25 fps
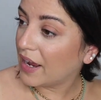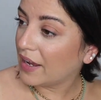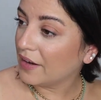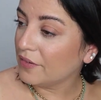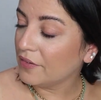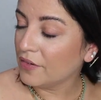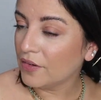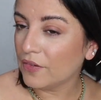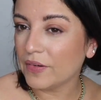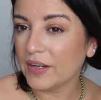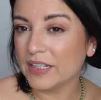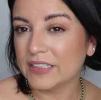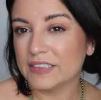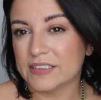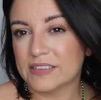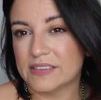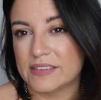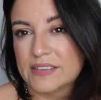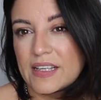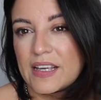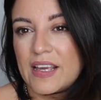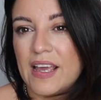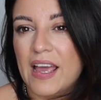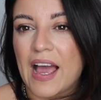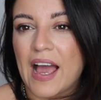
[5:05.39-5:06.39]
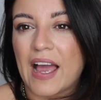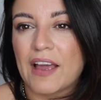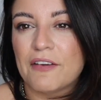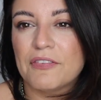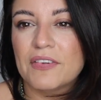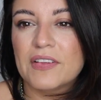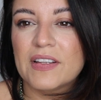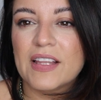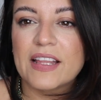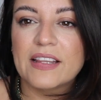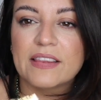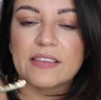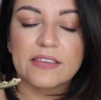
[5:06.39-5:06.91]
I don't know, I
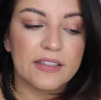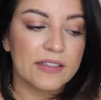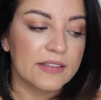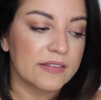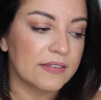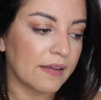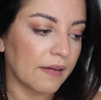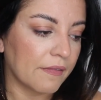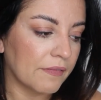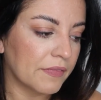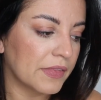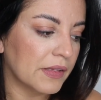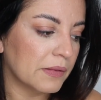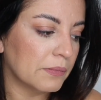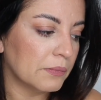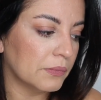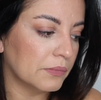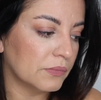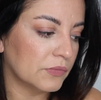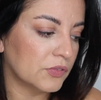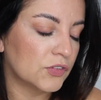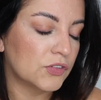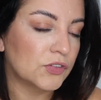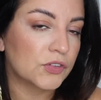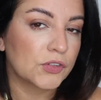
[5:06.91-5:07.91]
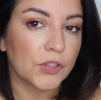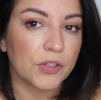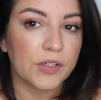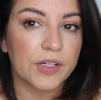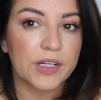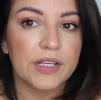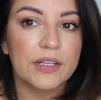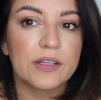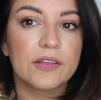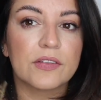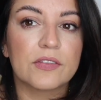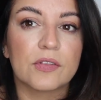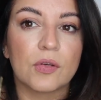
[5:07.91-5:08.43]
feel like these have the
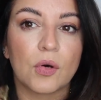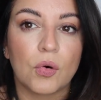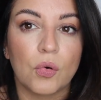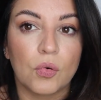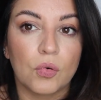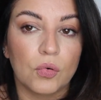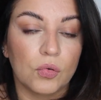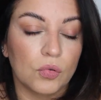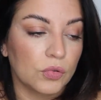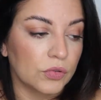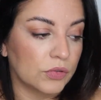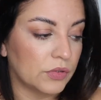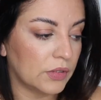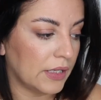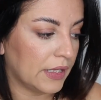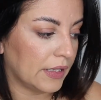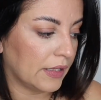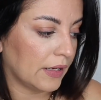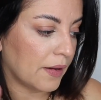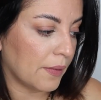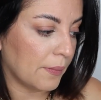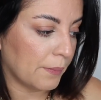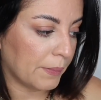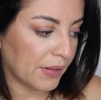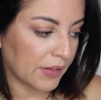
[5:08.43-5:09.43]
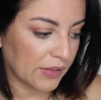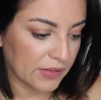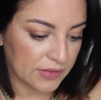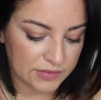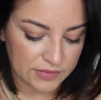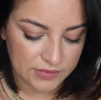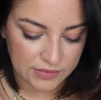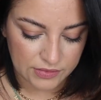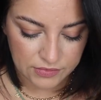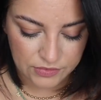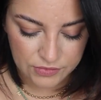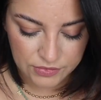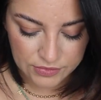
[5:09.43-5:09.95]
sturdiest hold in
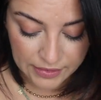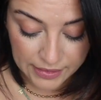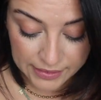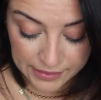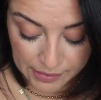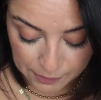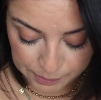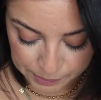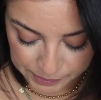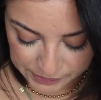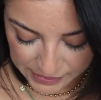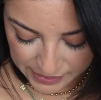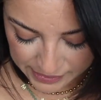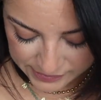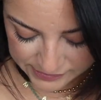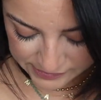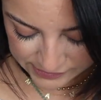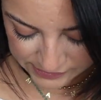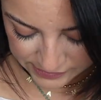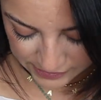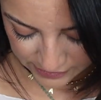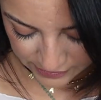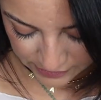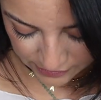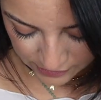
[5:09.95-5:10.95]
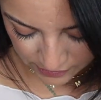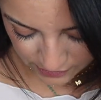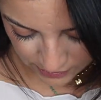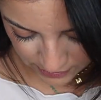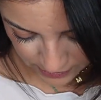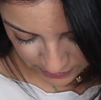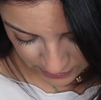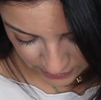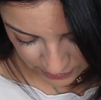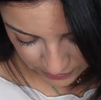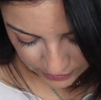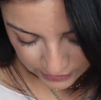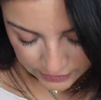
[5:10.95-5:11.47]
comparison to like a plastic
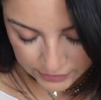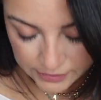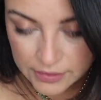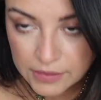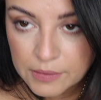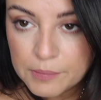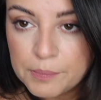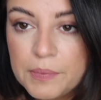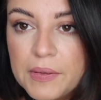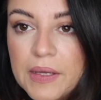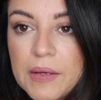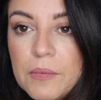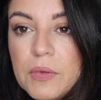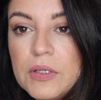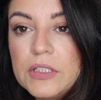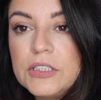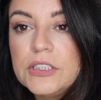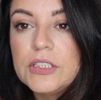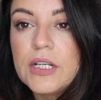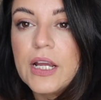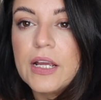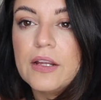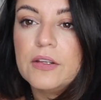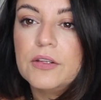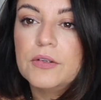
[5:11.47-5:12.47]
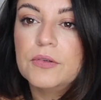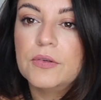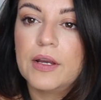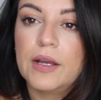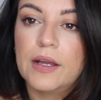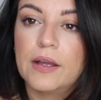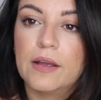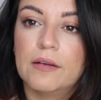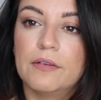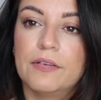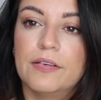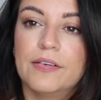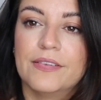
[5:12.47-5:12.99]
clip, which I do
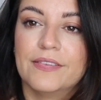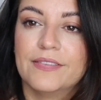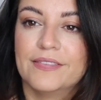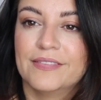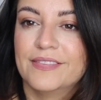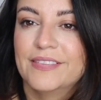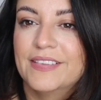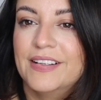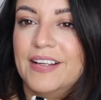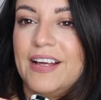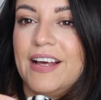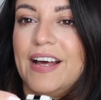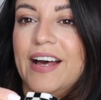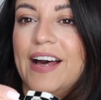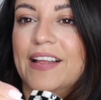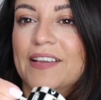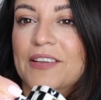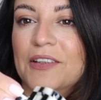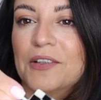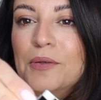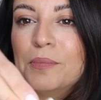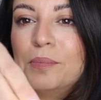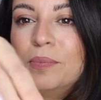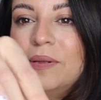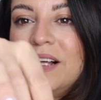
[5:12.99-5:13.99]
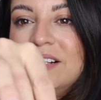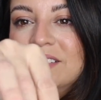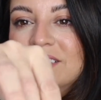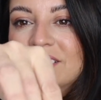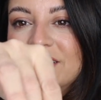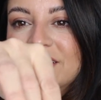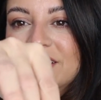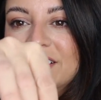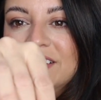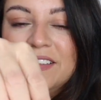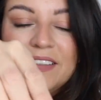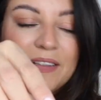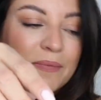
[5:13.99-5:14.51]
have a little
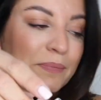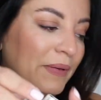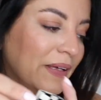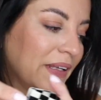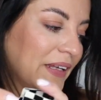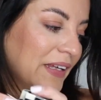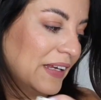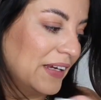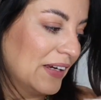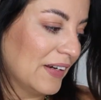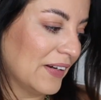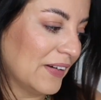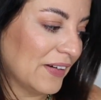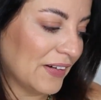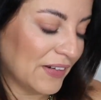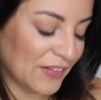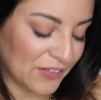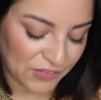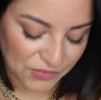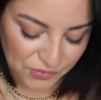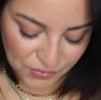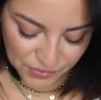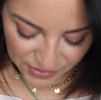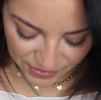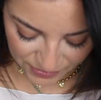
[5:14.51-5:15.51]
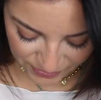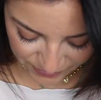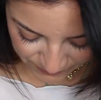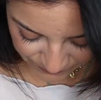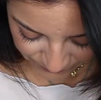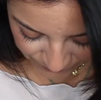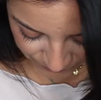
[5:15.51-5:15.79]
plastic clip in here as well.